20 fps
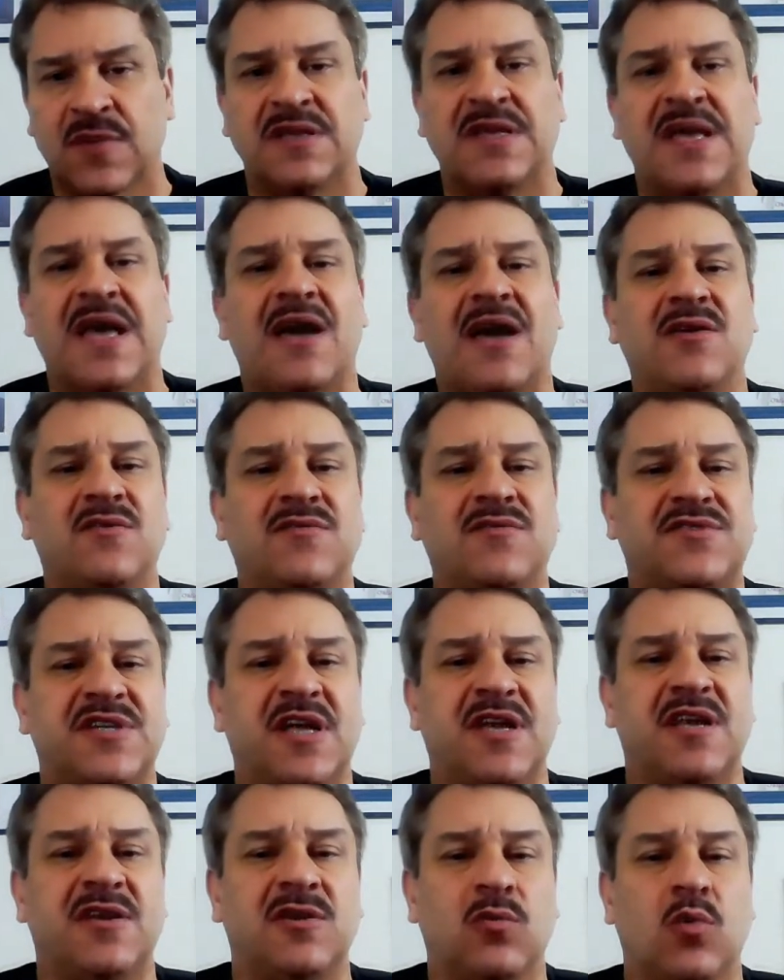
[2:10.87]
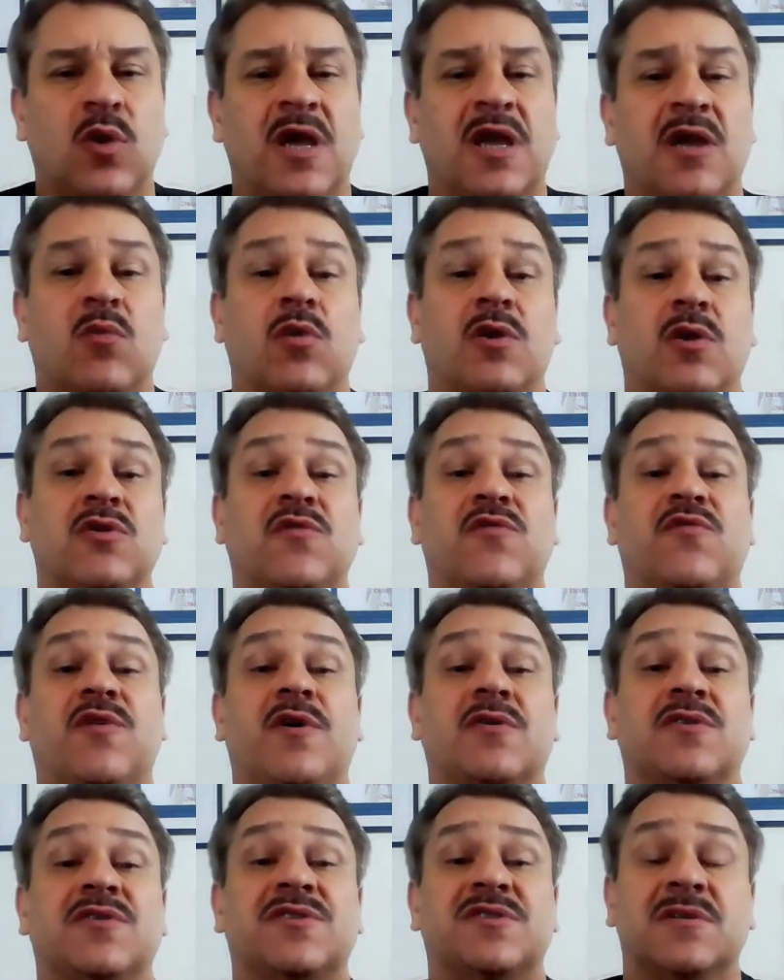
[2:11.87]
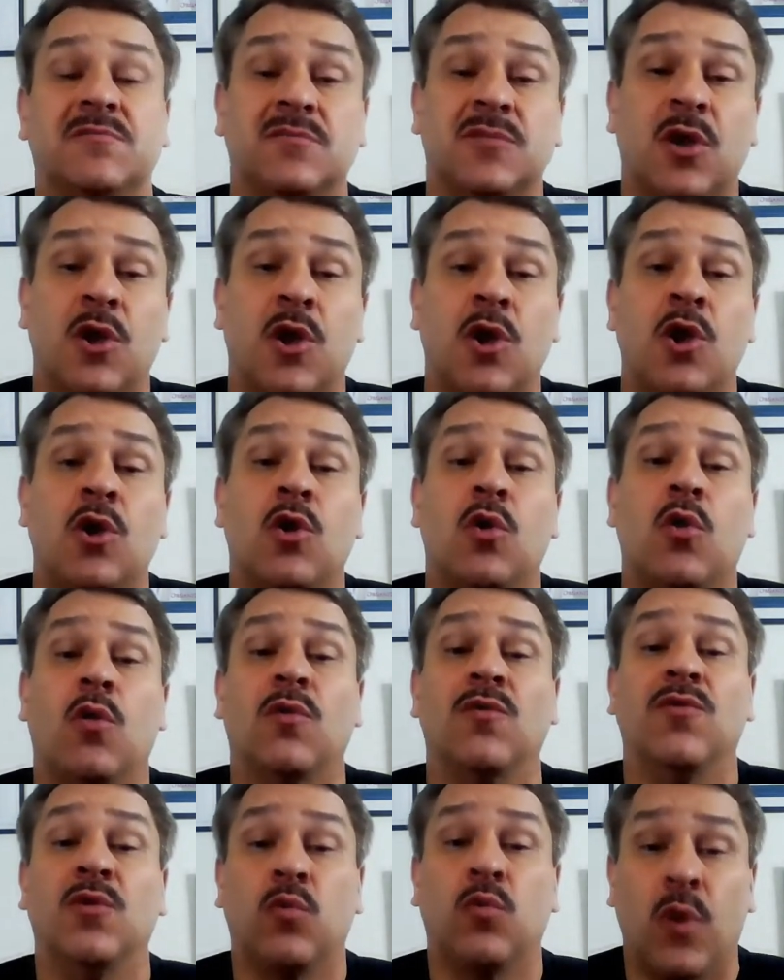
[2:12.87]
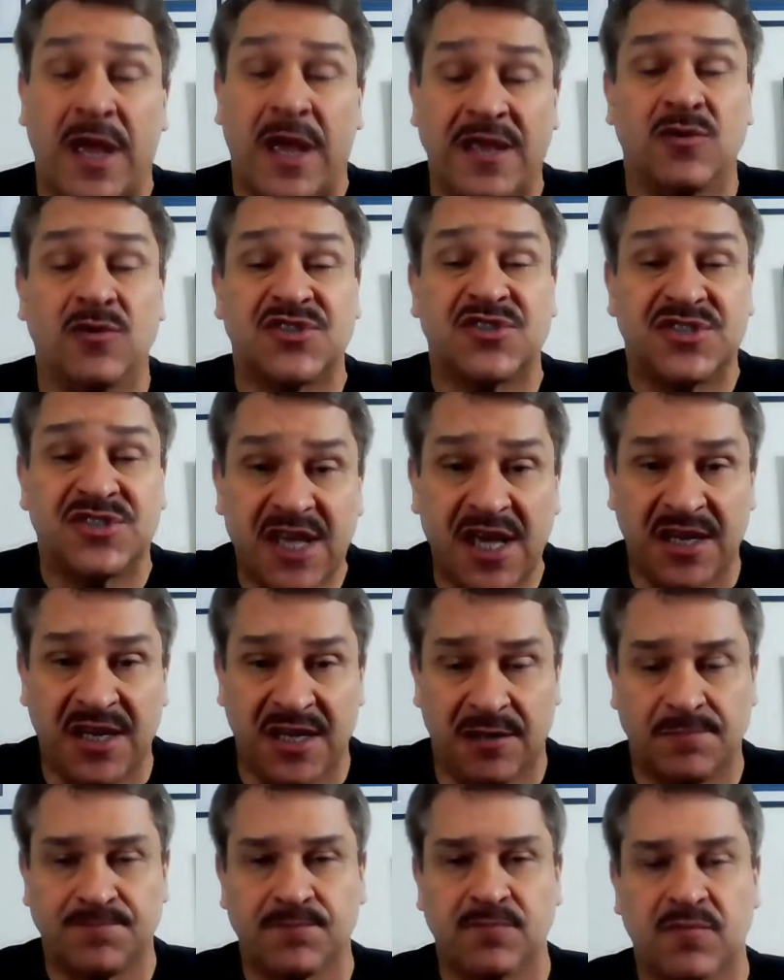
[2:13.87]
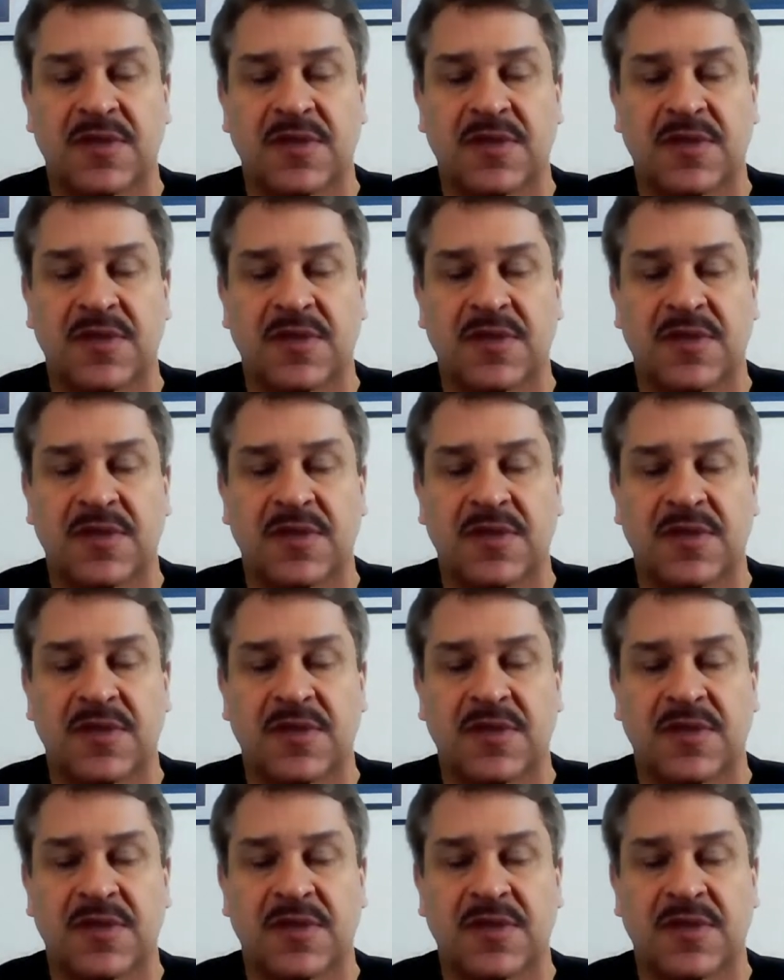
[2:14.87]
now you've said it in a way where you focused them on the way you said it.